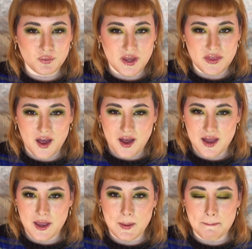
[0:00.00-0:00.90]
with
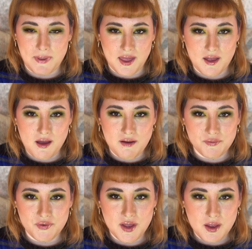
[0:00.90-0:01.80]
high
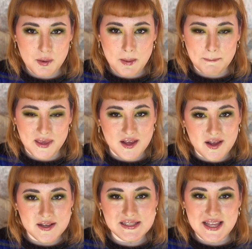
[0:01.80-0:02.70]
payoff
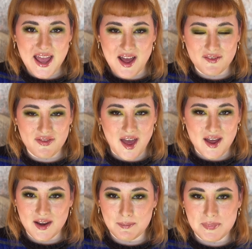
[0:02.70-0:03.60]
because they have
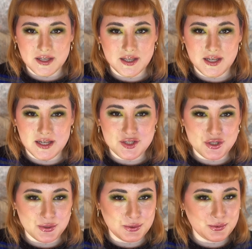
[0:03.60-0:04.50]
that ability
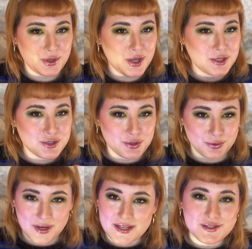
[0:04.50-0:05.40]
to
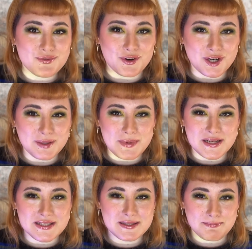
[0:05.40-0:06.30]
transform a
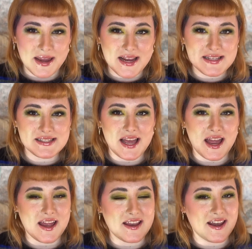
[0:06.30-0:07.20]
space
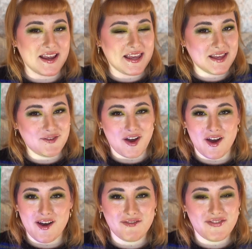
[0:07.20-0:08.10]
and give
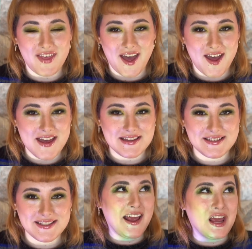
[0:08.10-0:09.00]
off
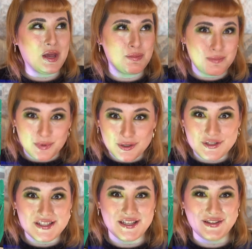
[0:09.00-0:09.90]
that
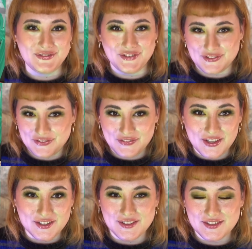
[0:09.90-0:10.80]
immersive
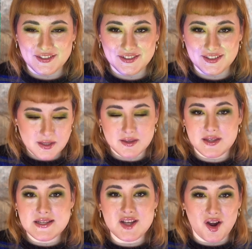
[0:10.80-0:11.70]
feel.
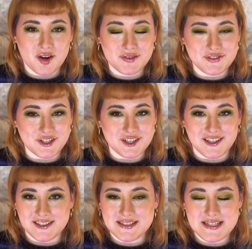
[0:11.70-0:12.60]
These are, for
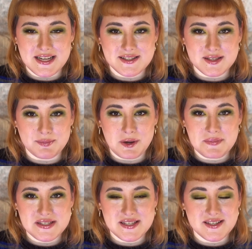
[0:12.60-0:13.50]
all intents and
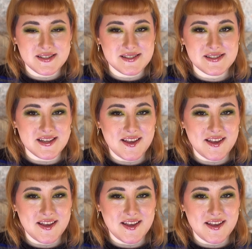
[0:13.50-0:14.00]
purposes,